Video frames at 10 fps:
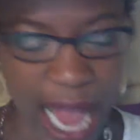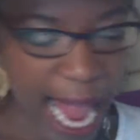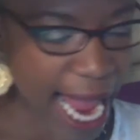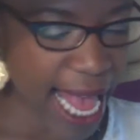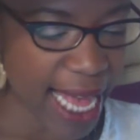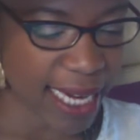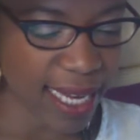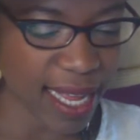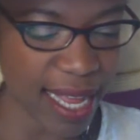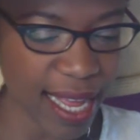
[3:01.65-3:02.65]
and
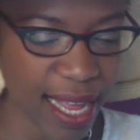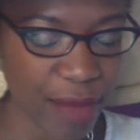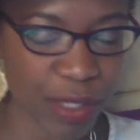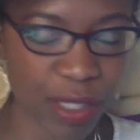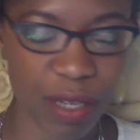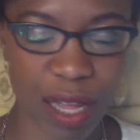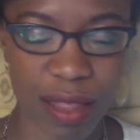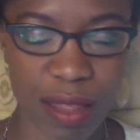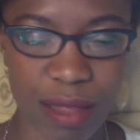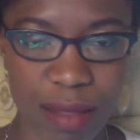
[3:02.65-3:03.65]
it was
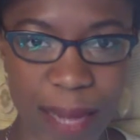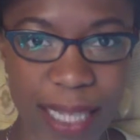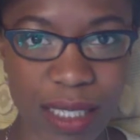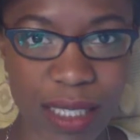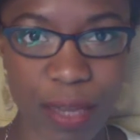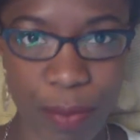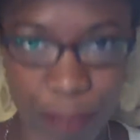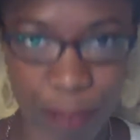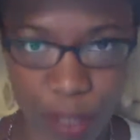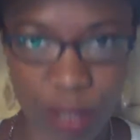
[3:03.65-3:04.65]
basically, we
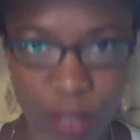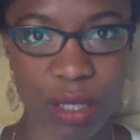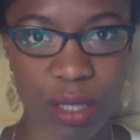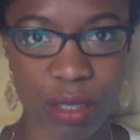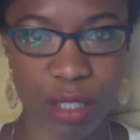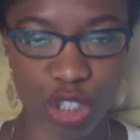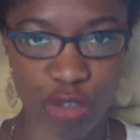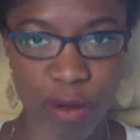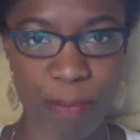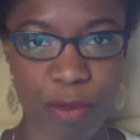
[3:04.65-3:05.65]
booked the
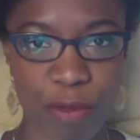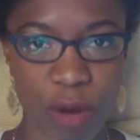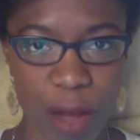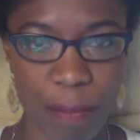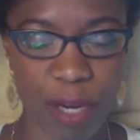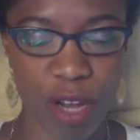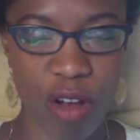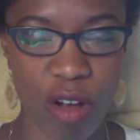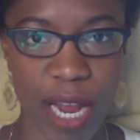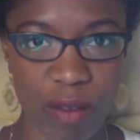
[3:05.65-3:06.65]
trip through a company
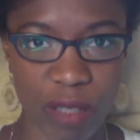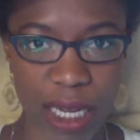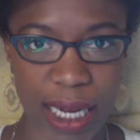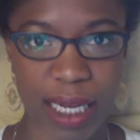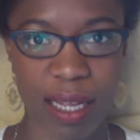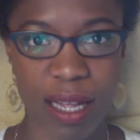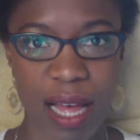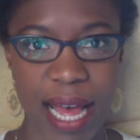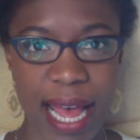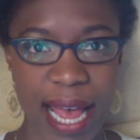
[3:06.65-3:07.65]
called Carolina
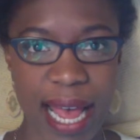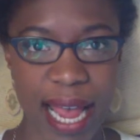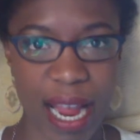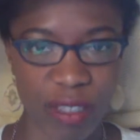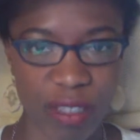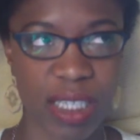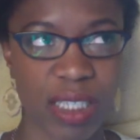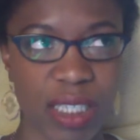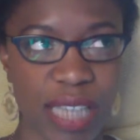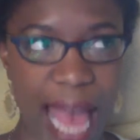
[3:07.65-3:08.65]

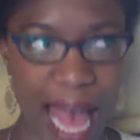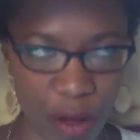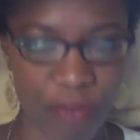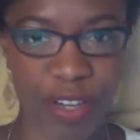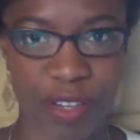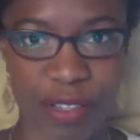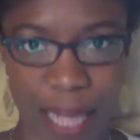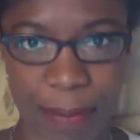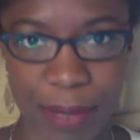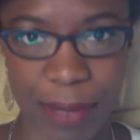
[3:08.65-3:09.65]
Heritage Outfitters,
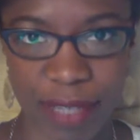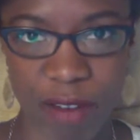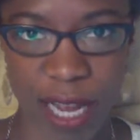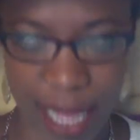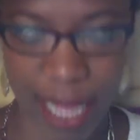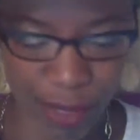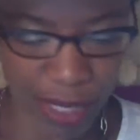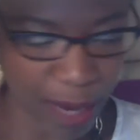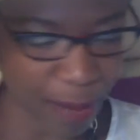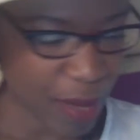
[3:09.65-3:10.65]
I believe, right? That was the
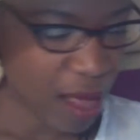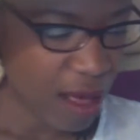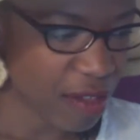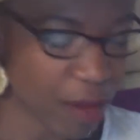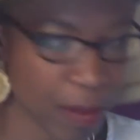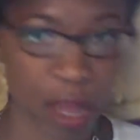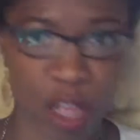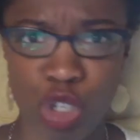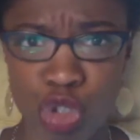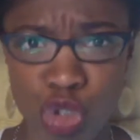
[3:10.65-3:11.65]
name of the company.
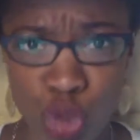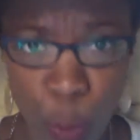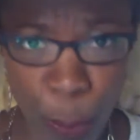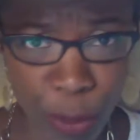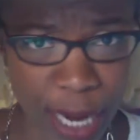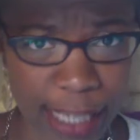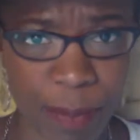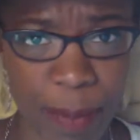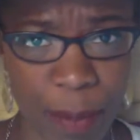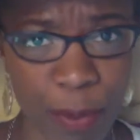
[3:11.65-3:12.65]
Super nice
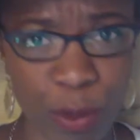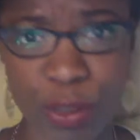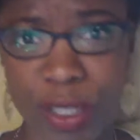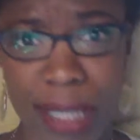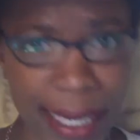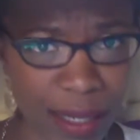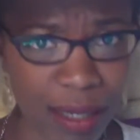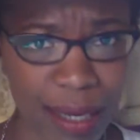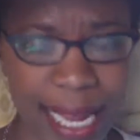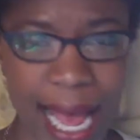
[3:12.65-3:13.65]
people. They're like,
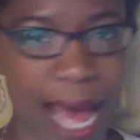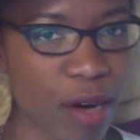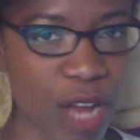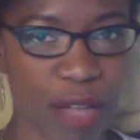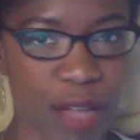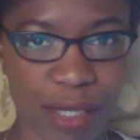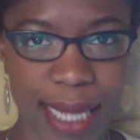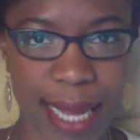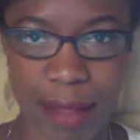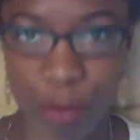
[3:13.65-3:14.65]
yeah, I don't know how else to
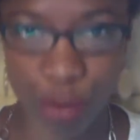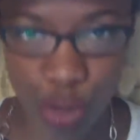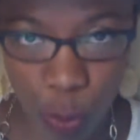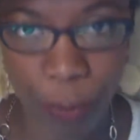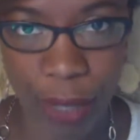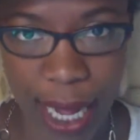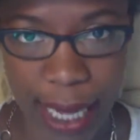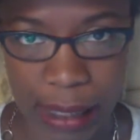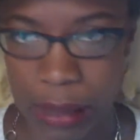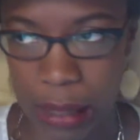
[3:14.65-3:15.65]
say it. They were super
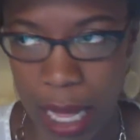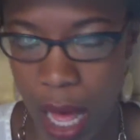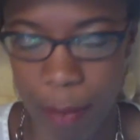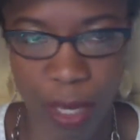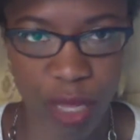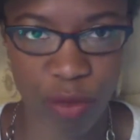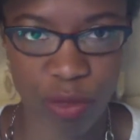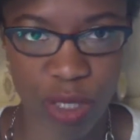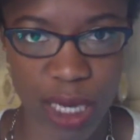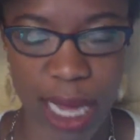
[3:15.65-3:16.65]
nice. I mean, they were
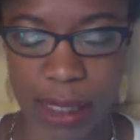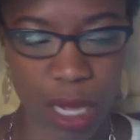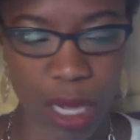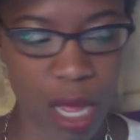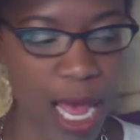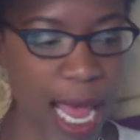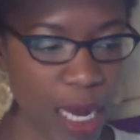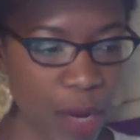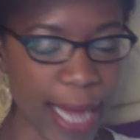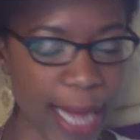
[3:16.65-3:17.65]
really nice.
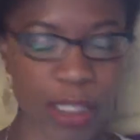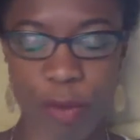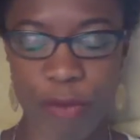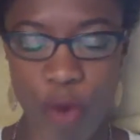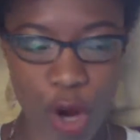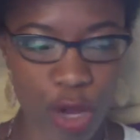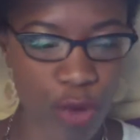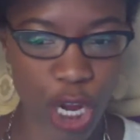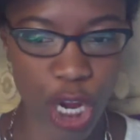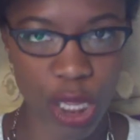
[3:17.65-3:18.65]
Anyway, so before you
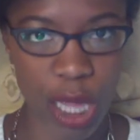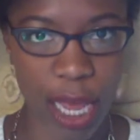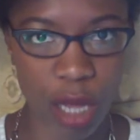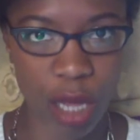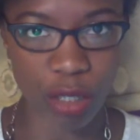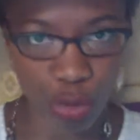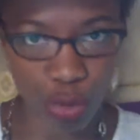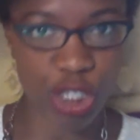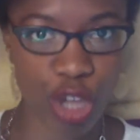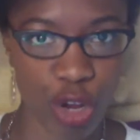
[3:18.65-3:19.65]
can do
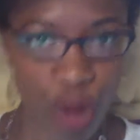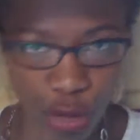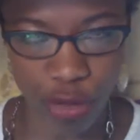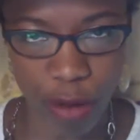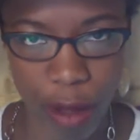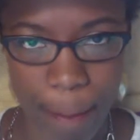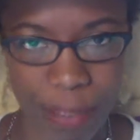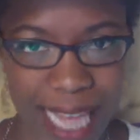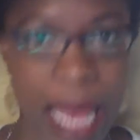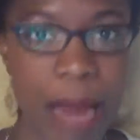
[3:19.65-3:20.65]
this canoe trip,
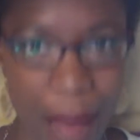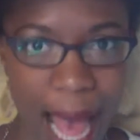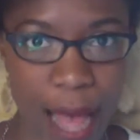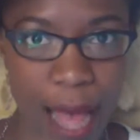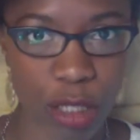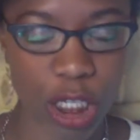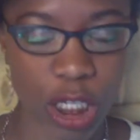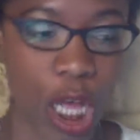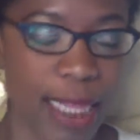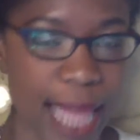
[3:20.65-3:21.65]
10 miles,
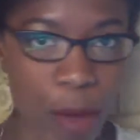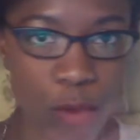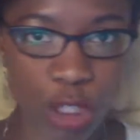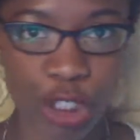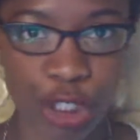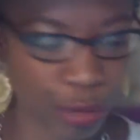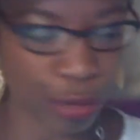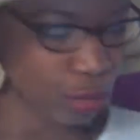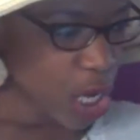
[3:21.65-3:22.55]
they want you